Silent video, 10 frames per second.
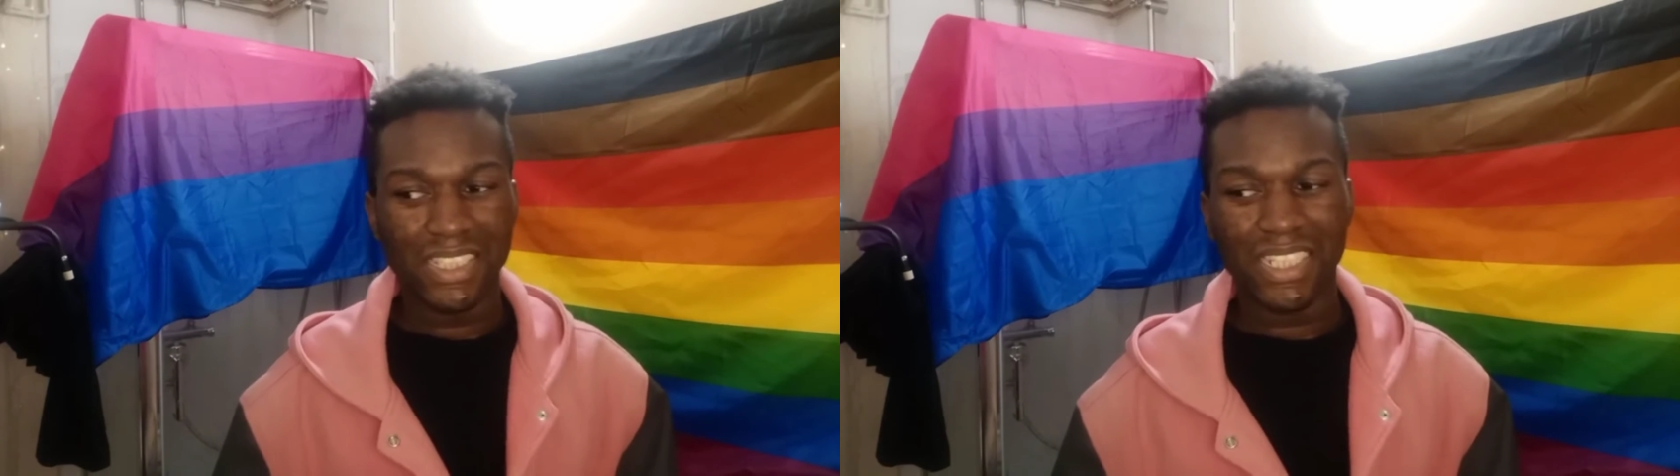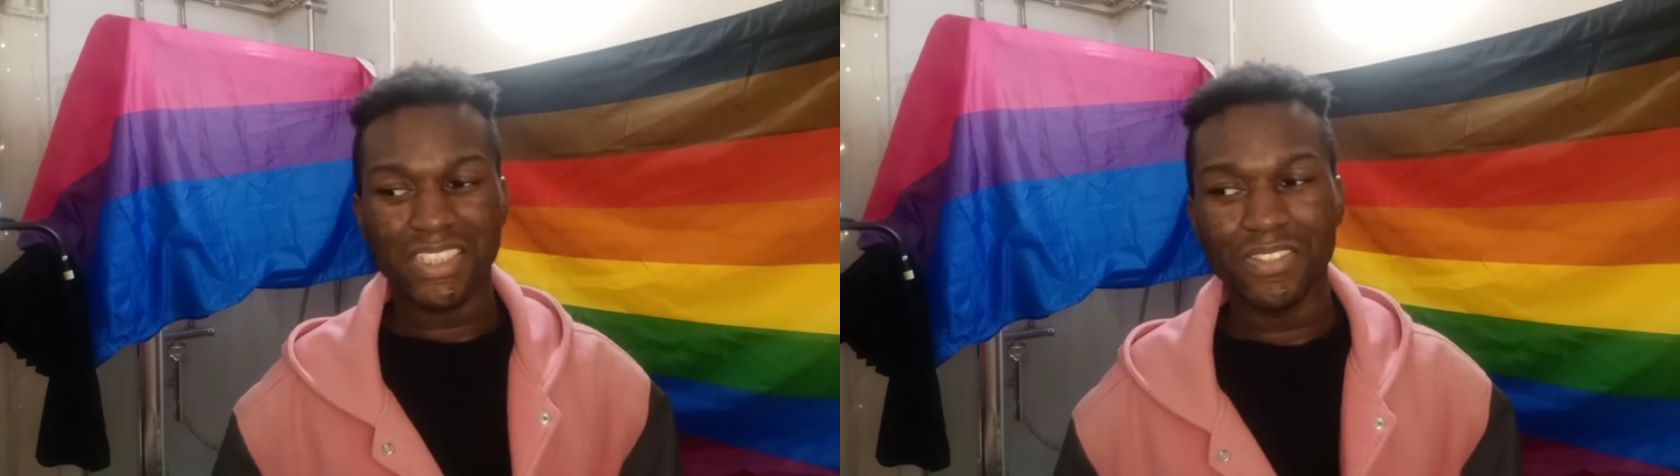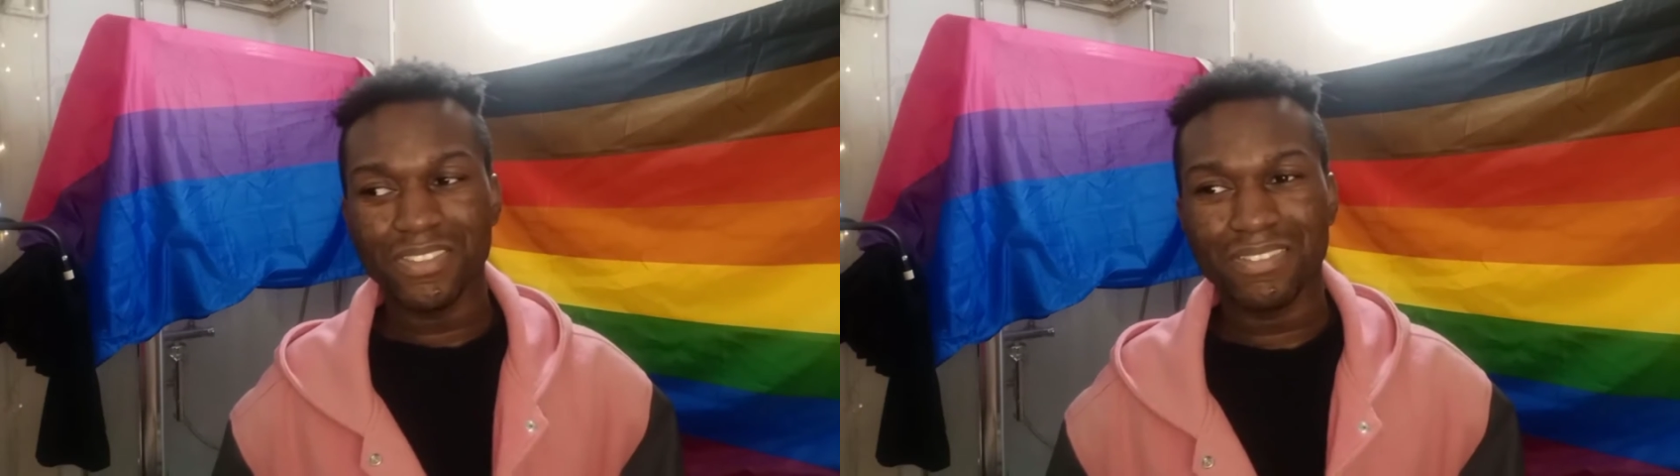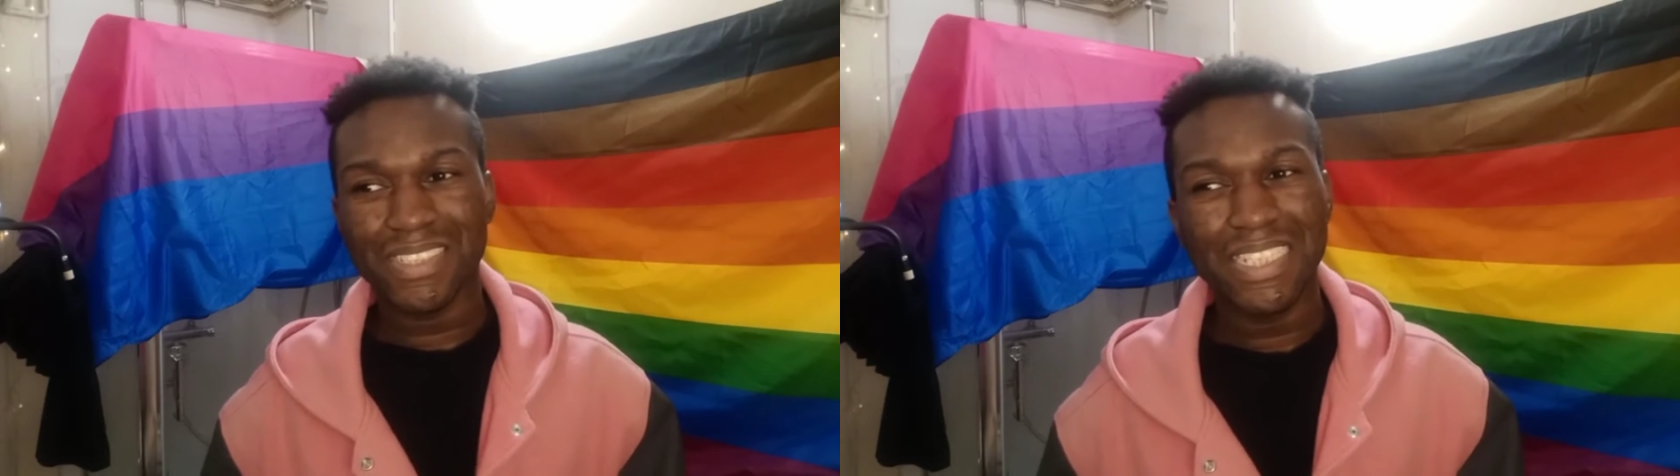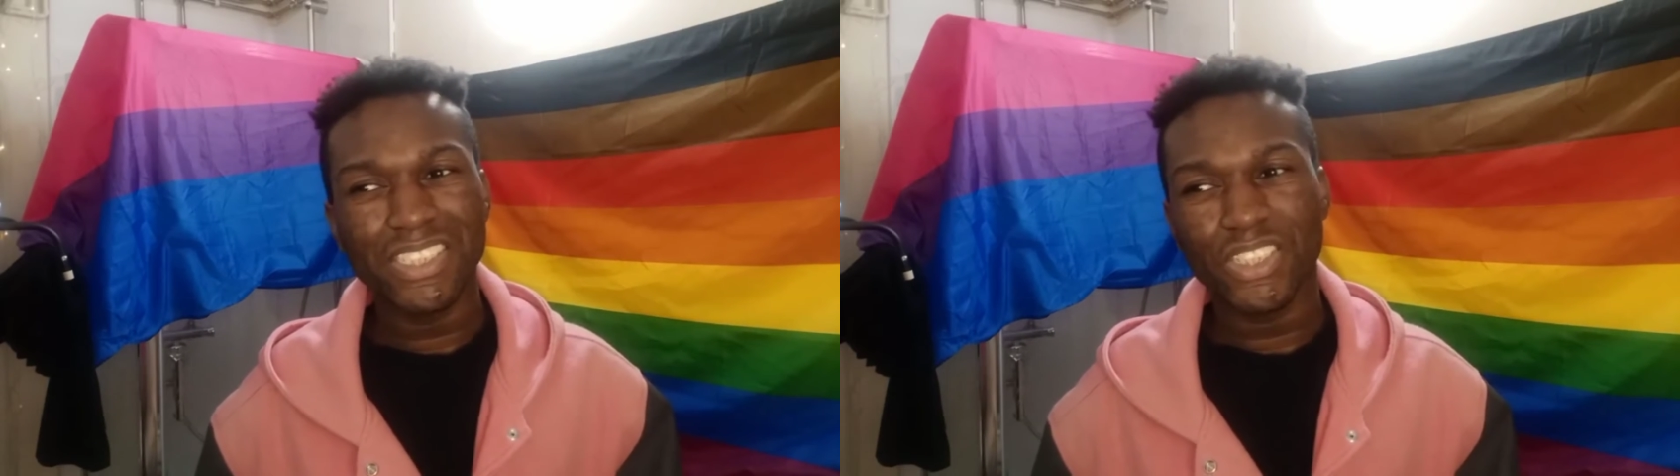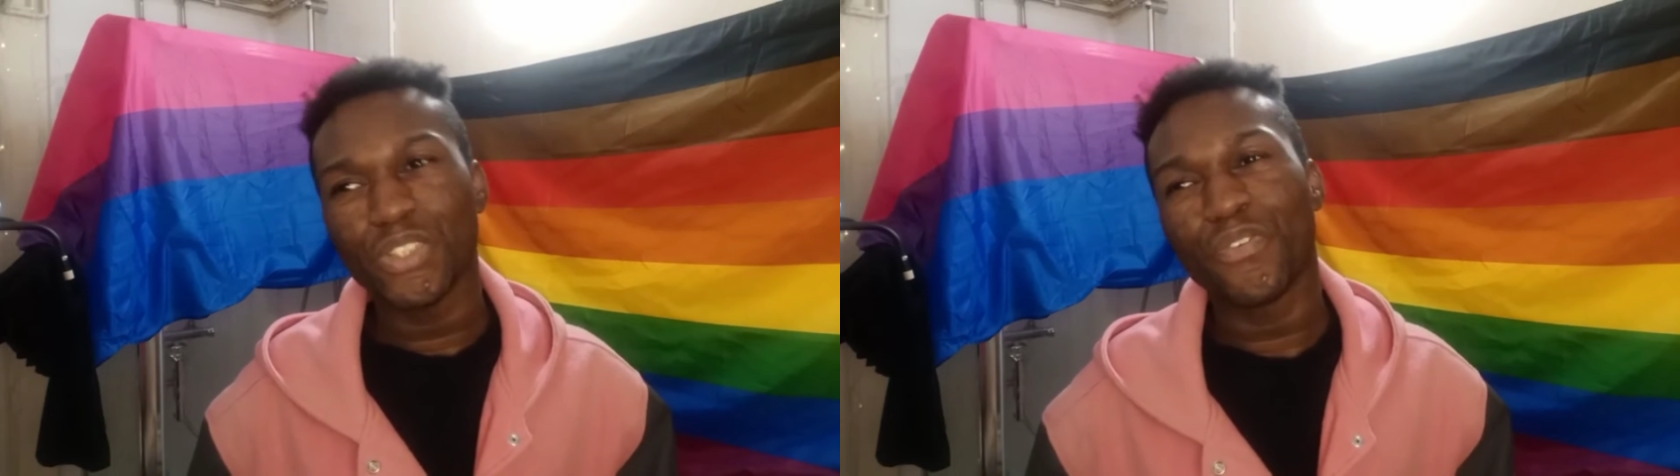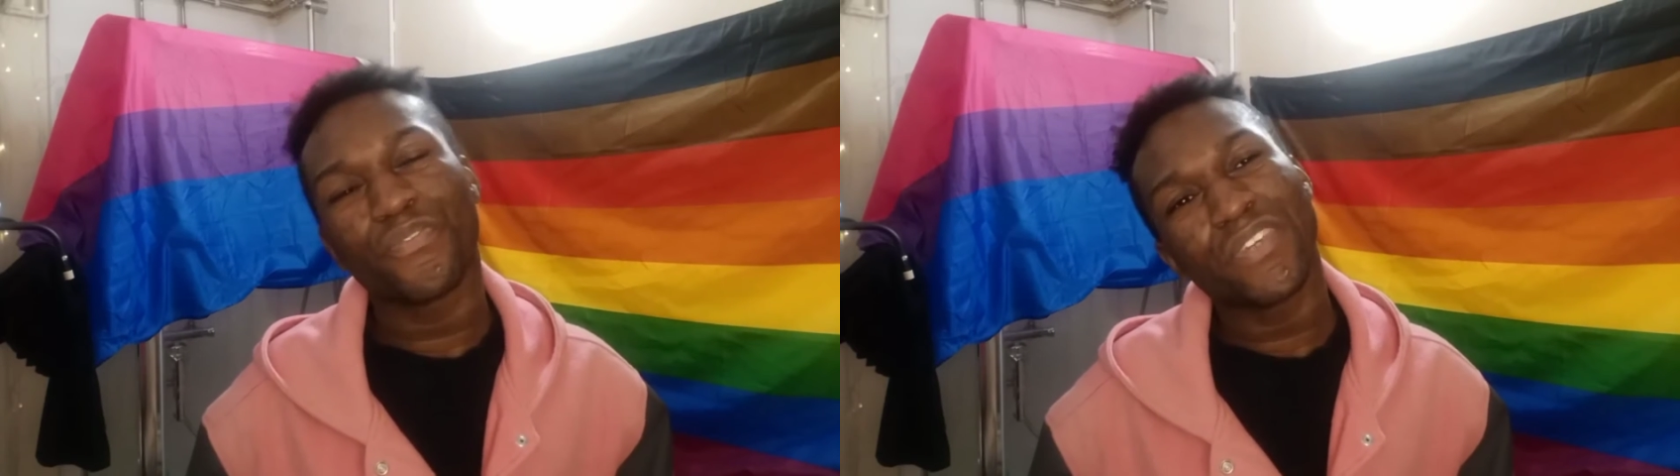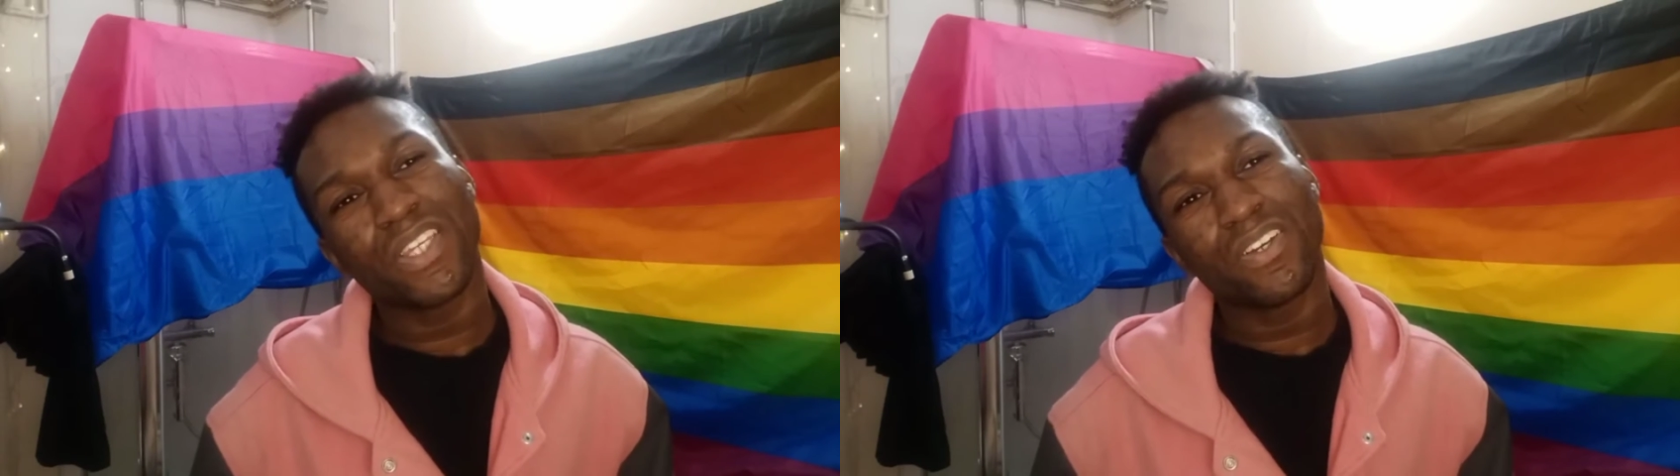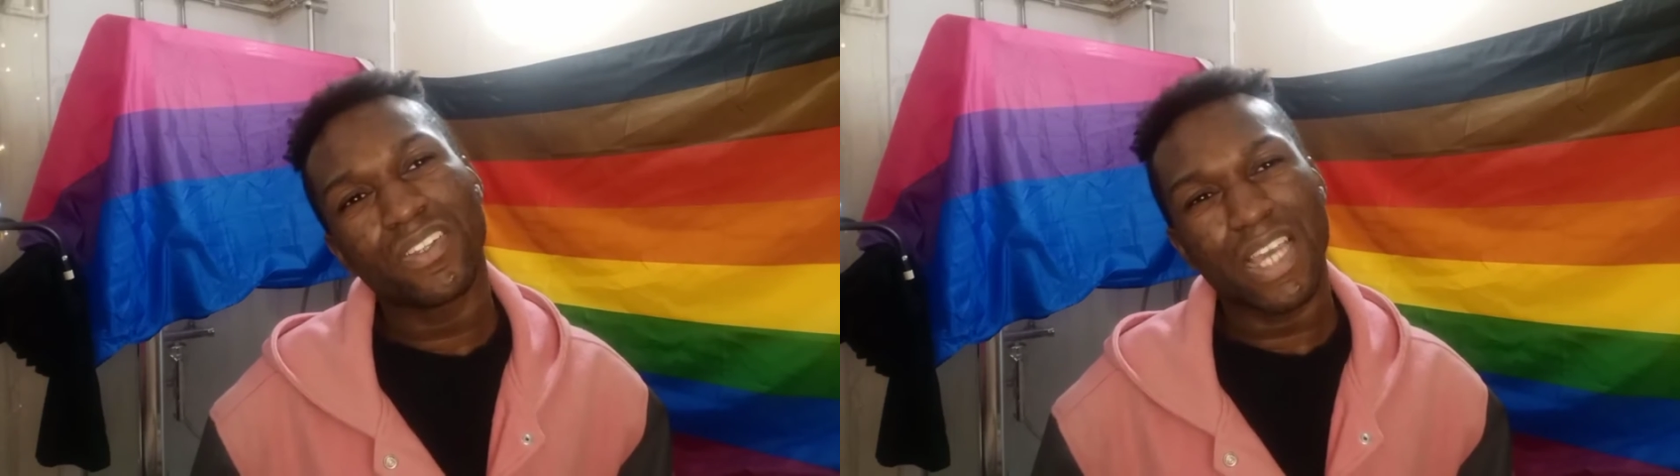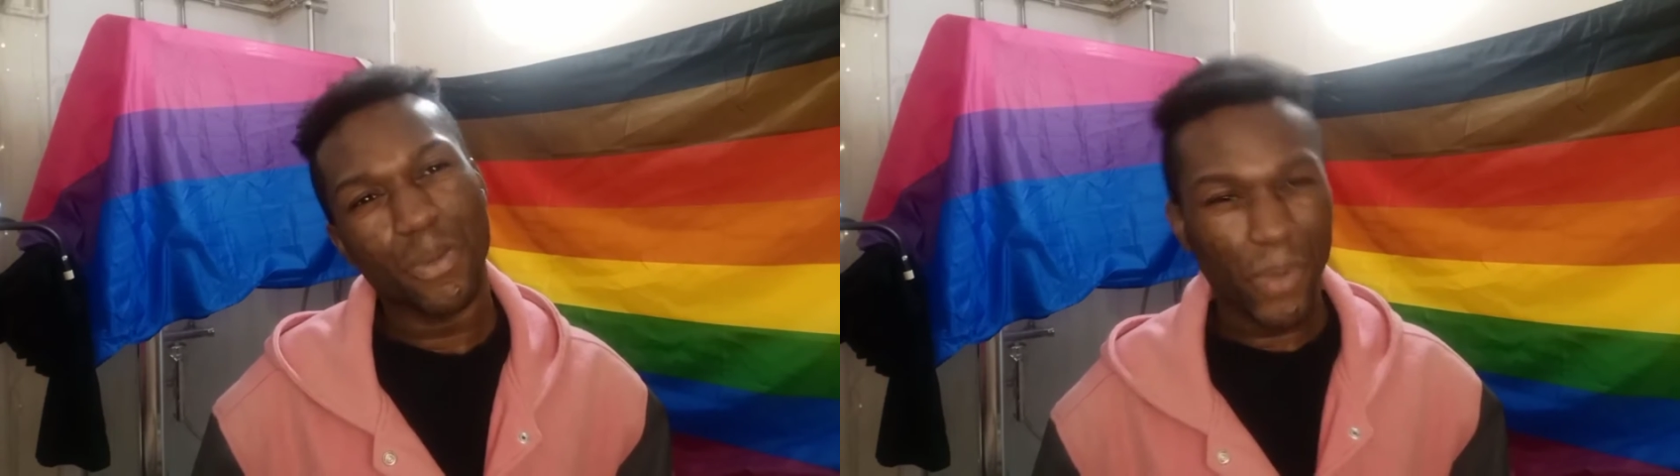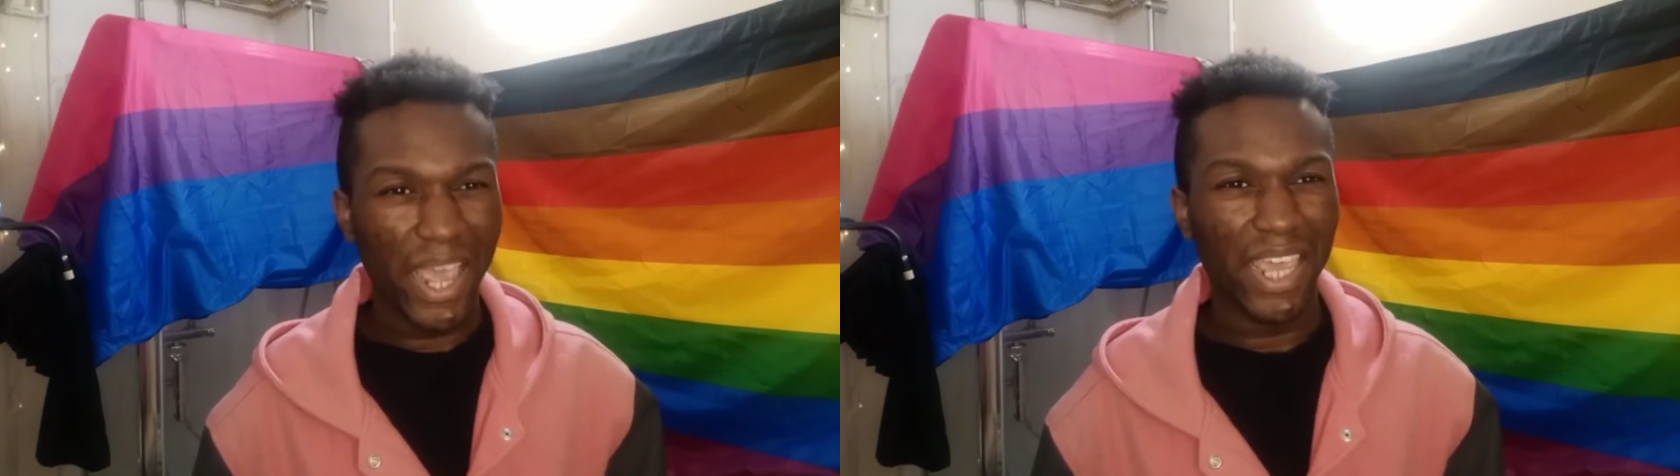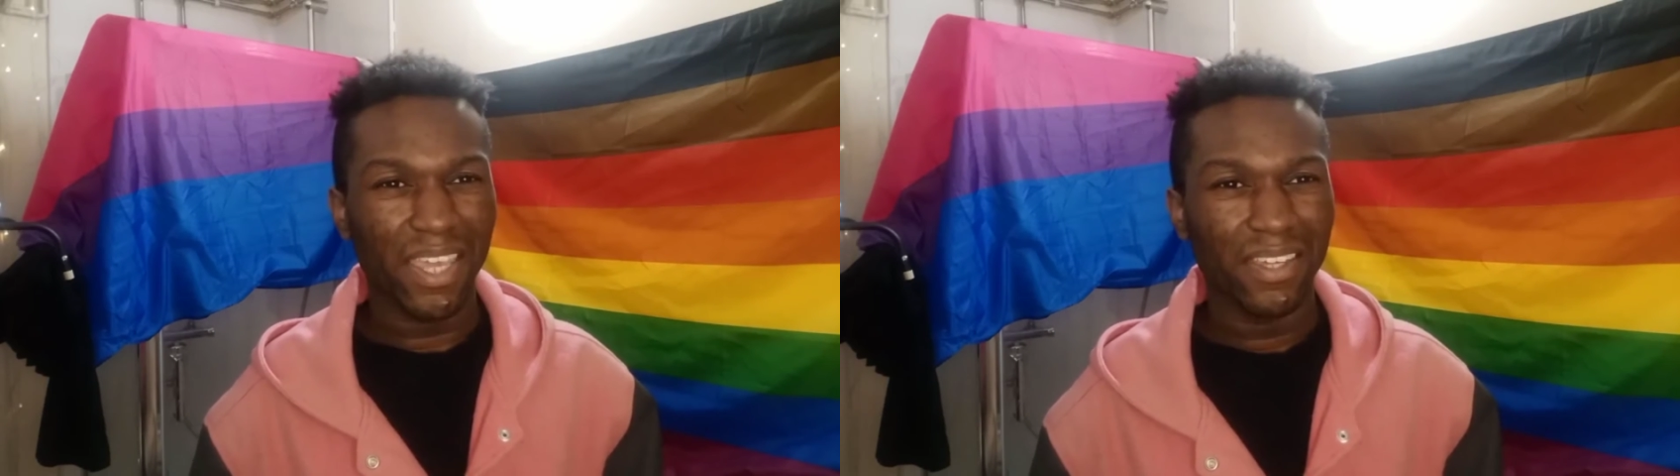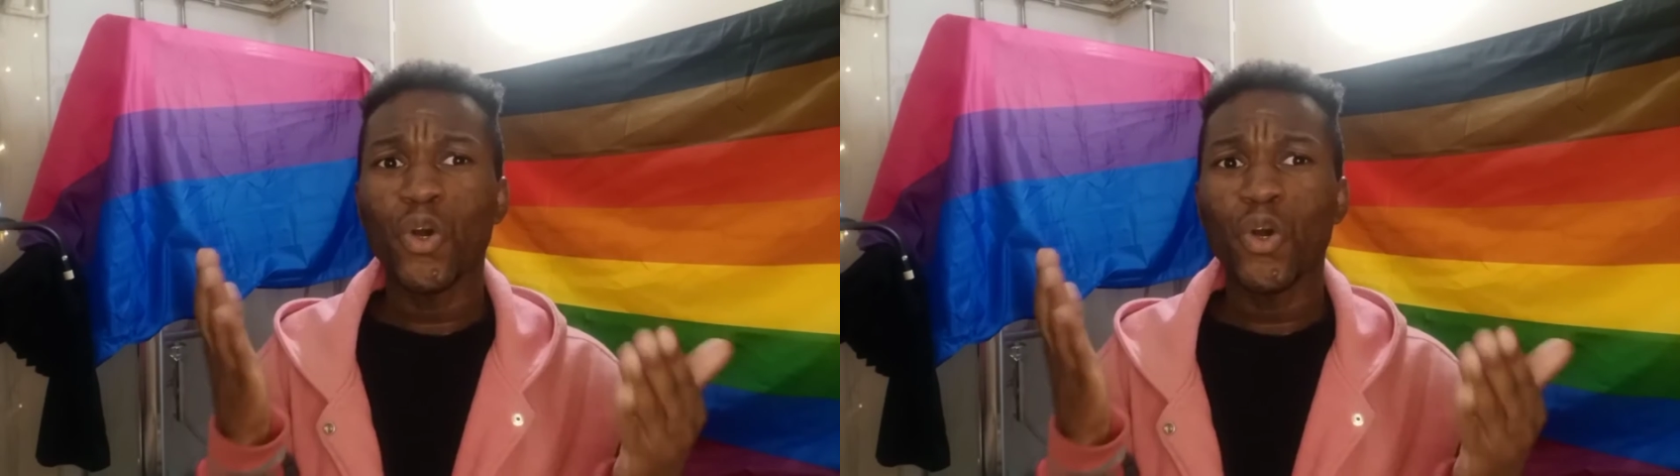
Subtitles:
they don't tend to feel that way.